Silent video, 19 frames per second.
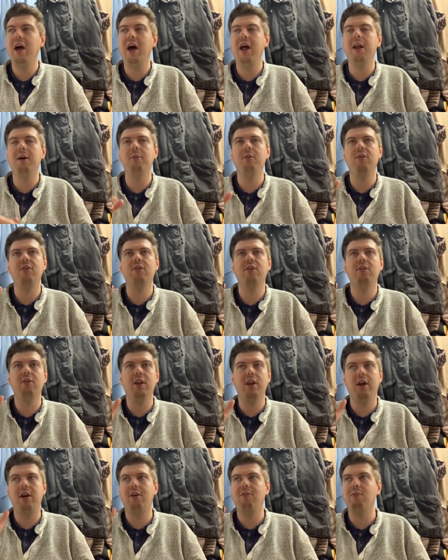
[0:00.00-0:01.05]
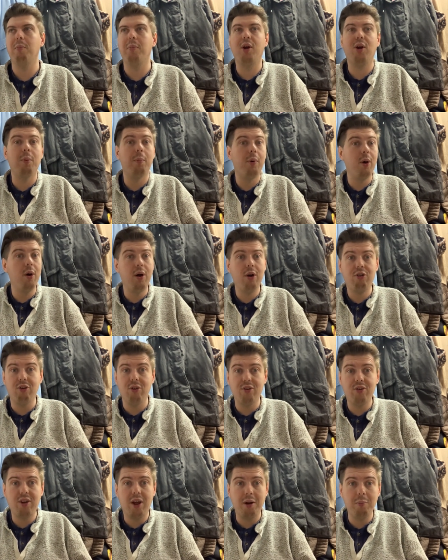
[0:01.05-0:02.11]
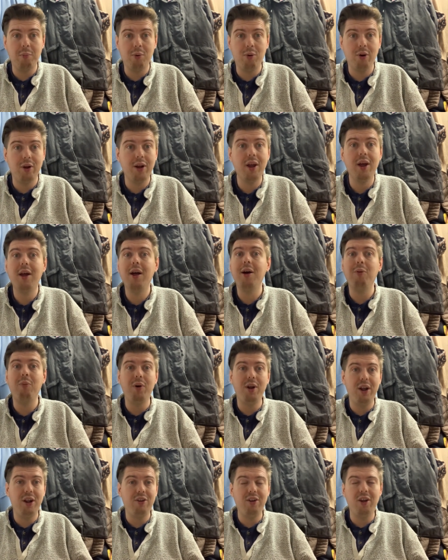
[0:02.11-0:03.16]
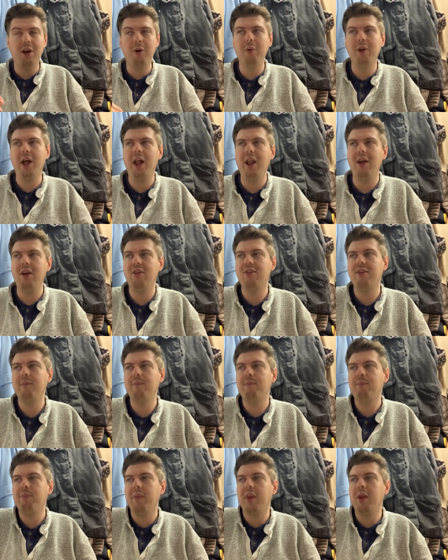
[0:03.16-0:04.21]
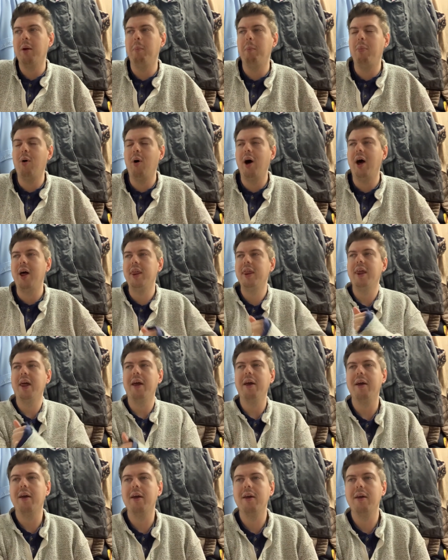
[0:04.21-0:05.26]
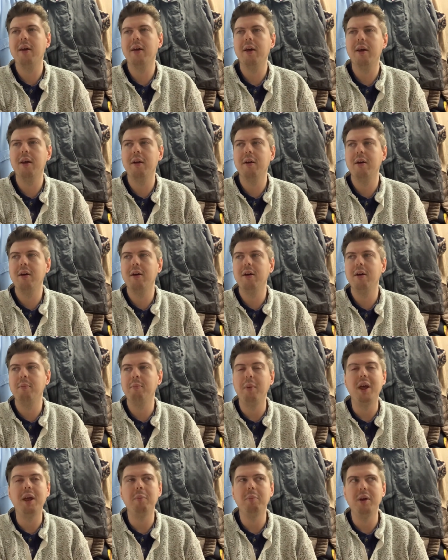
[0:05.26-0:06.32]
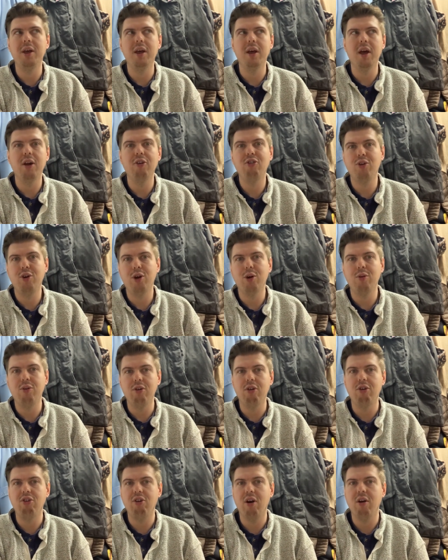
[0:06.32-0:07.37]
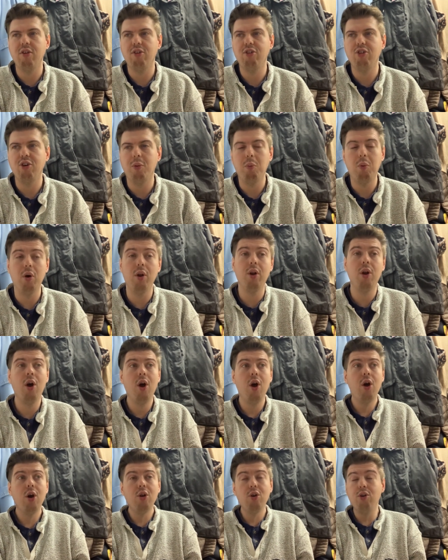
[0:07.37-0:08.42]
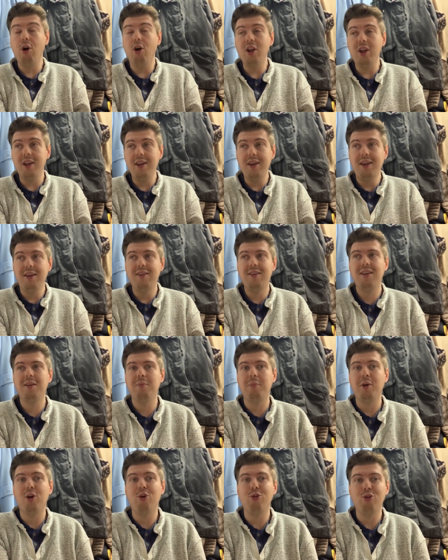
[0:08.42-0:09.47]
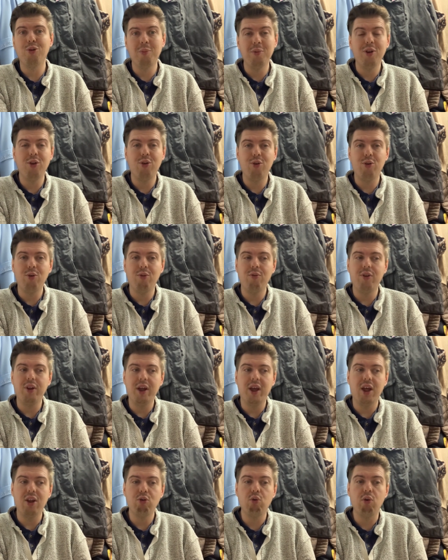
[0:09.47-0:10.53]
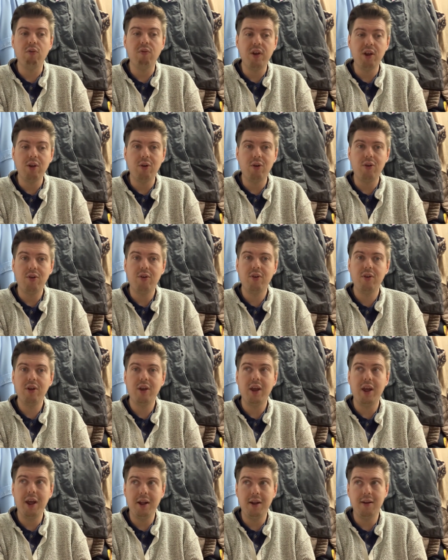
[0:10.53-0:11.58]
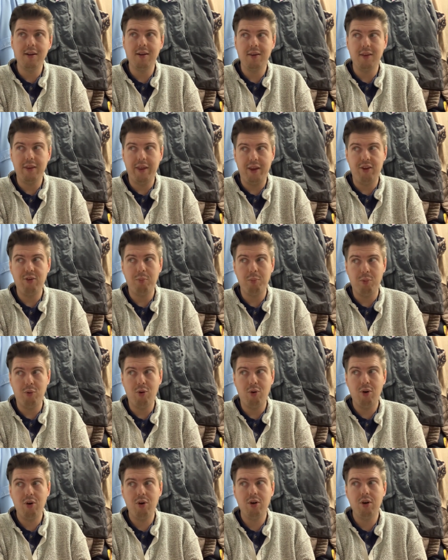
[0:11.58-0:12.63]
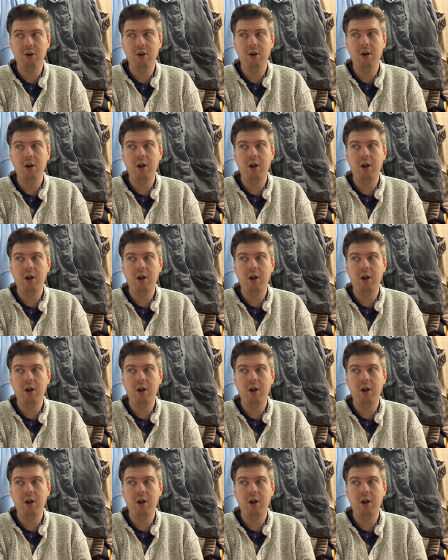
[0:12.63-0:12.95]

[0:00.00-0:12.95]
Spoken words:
and I was like, from a commercial standpoint, we need to go with Alice. But I think maybe I should go to the charity shop one, not least because some of the stuff that gets revealed in this book